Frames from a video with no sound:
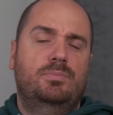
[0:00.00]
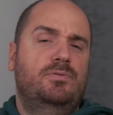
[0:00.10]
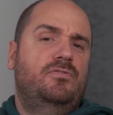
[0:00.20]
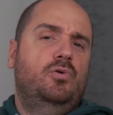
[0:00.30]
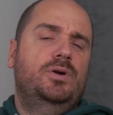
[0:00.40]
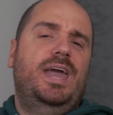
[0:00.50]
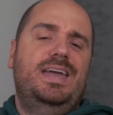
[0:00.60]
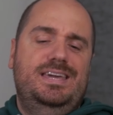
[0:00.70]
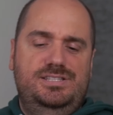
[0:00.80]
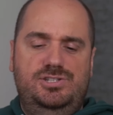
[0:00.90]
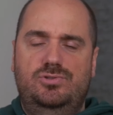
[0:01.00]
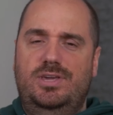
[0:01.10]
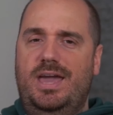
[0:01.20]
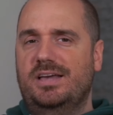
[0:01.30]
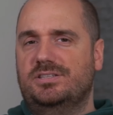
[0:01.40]
But before we get into
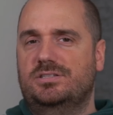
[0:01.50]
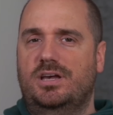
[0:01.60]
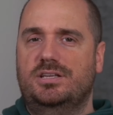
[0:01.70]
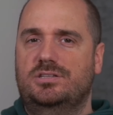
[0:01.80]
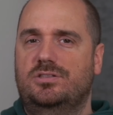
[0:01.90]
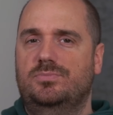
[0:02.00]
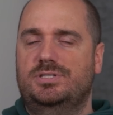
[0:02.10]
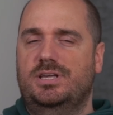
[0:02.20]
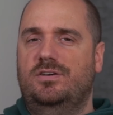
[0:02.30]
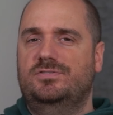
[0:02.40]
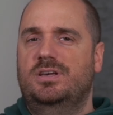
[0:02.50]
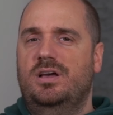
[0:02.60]
the exercises themselves,